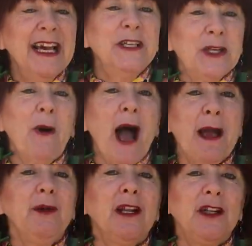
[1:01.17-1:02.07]
So
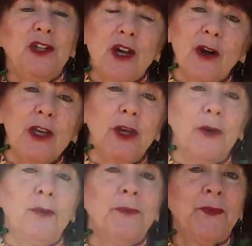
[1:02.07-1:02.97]
I'm going to show
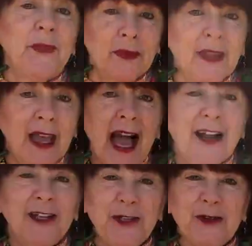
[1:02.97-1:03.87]
you how
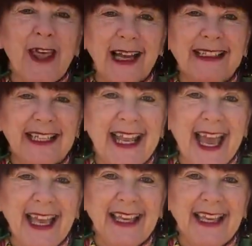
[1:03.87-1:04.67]
to do that today.